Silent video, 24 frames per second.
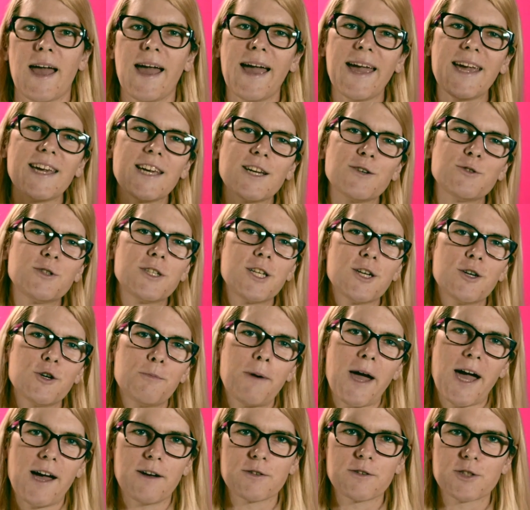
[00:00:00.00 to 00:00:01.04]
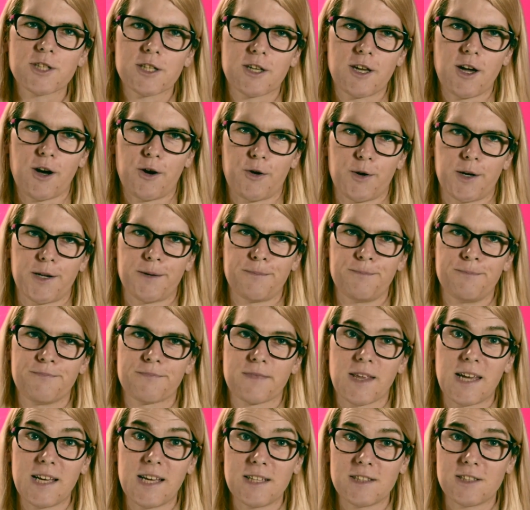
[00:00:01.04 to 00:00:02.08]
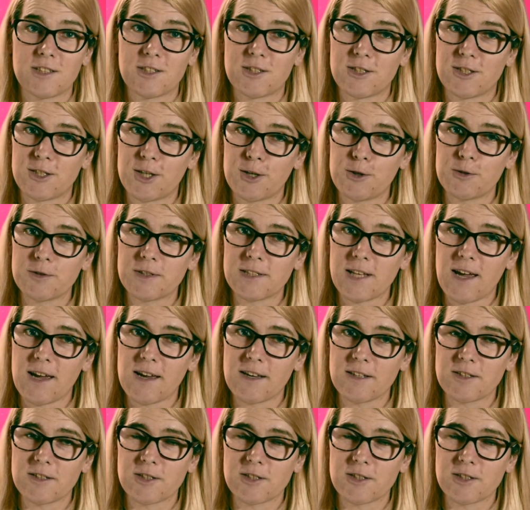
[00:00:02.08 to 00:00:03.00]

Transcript: Hey YouTube, how's it going? It's Tuesday,